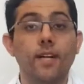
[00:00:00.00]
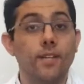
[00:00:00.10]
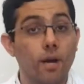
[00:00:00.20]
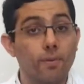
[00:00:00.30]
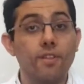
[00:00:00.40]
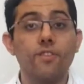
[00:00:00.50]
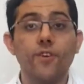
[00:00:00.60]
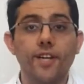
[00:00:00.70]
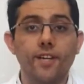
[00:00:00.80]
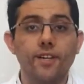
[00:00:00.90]
Number
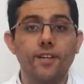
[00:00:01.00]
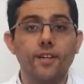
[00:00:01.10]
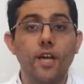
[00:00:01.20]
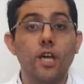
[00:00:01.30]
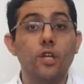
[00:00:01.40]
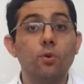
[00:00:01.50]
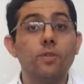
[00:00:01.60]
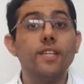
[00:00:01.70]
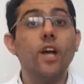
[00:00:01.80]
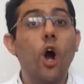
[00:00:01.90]
3.
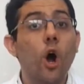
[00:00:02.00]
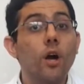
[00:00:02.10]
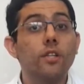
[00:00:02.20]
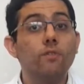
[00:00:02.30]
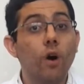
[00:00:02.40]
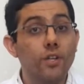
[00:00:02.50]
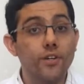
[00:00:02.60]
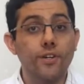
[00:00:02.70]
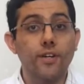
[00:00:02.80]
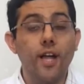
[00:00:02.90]
Using hard
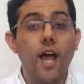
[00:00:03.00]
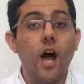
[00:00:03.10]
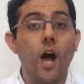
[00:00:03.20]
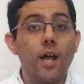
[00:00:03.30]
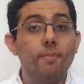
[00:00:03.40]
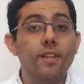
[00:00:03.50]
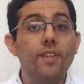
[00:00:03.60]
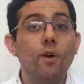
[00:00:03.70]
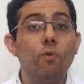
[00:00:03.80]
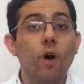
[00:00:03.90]
water. I mean
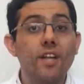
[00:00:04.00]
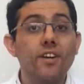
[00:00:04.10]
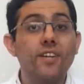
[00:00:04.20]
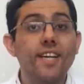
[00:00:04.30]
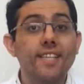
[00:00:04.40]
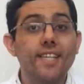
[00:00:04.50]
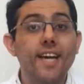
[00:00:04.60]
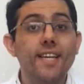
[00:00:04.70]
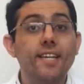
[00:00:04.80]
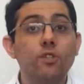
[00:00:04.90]
the water
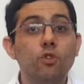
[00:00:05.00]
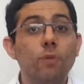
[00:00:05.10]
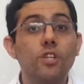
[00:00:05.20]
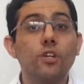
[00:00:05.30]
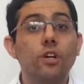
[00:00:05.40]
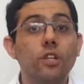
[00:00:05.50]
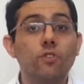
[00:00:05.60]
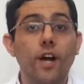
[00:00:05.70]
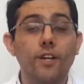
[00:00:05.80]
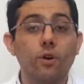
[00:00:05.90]
containing too much
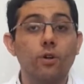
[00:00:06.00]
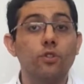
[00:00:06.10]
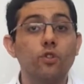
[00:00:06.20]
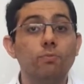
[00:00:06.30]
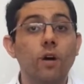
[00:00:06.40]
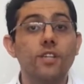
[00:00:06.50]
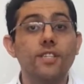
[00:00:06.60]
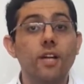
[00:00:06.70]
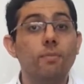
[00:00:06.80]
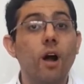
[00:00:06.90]
chlorine or too much
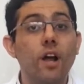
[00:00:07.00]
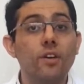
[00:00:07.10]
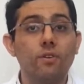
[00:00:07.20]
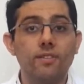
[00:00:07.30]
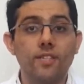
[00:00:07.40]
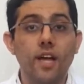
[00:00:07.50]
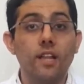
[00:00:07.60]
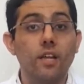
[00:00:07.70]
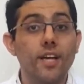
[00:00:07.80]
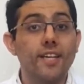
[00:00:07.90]
some ions
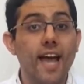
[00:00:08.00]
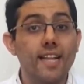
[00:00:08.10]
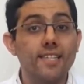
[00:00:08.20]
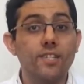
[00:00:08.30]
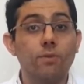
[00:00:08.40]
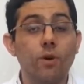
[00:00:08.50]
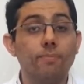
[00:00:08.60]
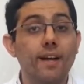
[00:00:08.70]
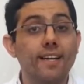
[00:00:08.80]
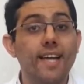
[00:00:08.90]
like calcium or
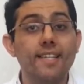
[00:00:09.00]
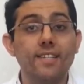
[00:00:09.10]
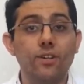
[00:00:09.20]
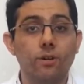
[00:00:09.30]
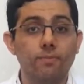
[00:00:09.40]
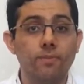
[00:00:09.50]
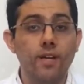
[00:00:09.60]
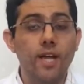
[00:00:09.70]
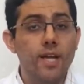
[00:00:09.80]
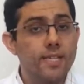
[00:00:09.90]
magnesium,
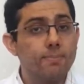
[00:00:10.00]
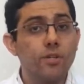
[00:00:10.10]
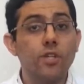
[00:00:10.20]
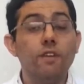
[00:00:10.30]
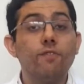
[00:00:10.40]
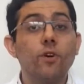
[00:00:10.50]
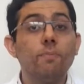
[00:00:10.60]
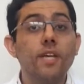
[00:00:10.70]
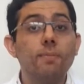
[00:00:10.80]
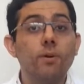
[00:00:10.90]
especially for
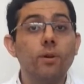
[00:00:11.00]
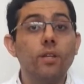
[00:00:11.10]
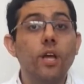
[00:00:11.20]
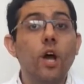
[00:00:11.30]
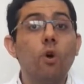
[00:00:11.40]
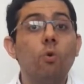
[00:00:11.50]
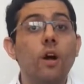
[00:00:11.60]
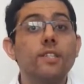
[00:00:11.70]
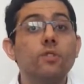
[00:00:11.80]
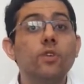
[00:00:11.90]
people who are
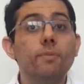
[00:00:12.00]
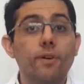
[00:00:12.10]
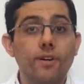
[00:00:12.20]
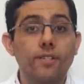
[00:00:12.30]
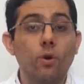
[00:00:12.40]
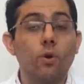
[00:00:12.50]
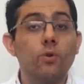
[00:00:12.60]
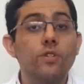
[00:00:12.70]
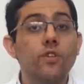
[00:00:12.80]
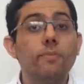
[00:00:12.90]
swimmers or who
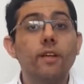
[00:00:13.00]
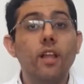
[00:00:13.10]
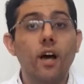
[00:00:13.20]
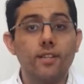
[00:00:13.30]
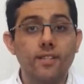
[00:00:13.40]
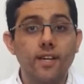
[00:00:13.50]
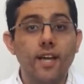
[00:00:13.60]
swim a lot.